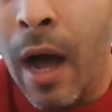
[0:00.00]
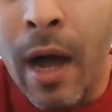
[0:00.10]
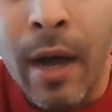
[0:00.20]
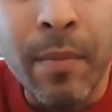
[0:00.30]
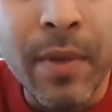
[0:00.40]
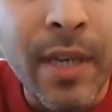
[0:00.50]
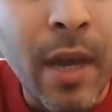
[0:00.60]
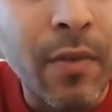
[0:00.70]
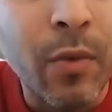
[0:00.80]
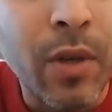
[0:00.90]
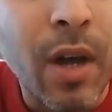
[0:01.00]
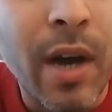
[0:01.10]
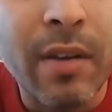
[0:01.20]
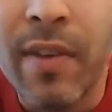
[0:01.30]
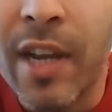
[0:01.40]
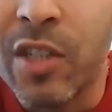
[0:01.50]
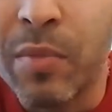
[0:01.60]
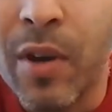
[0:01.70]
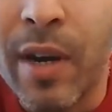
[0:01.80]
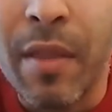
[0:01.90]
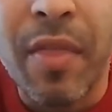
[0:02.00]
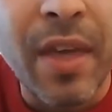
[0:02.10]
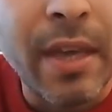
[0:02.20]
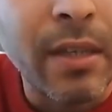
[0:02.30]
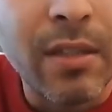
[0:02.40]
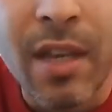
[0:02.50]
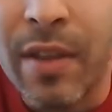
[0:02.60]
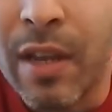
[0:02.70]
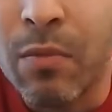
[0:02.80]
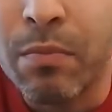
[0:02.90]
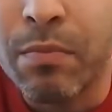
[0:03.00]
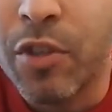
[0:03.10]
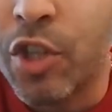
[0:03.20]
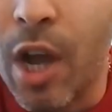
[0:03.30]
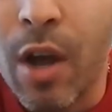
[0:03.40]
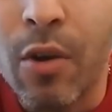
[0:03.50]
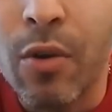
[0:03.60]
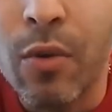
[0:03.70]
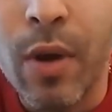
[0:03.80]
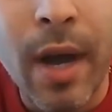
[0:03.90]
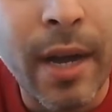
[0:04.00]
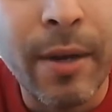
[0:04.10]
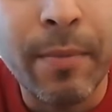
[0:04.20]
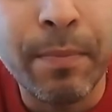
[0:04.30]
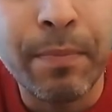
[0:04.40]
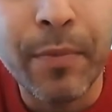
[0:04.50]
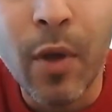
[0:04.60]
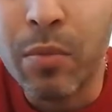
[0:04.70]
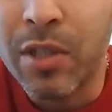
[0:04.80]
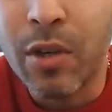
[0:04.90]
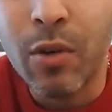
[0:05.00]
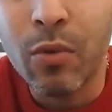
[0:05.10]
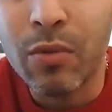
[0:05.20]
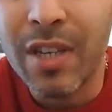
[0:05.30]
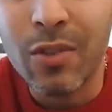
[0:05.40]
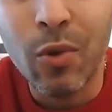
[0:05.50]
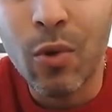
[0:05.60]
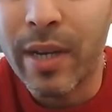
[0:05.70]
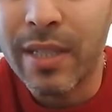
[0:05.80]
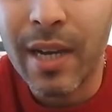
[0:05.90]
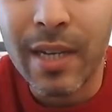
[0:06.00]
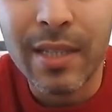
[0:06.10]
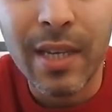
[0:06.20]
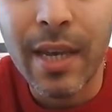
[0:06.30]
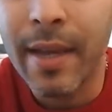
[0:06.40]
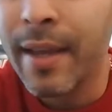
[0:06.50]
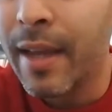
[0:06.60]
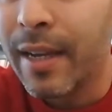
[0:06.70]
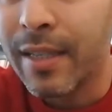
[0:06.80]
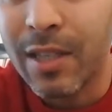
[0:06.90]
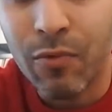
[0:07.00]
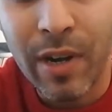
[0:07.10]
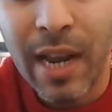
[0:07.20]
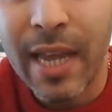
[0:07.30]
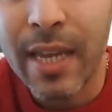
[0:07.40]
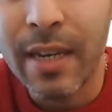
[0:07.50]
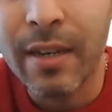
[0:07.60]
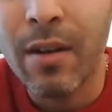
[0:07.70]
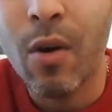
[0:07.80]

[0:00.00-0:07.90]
if you want to hide flashes behind things so they don't show, optical doesn't always cut it because it's relying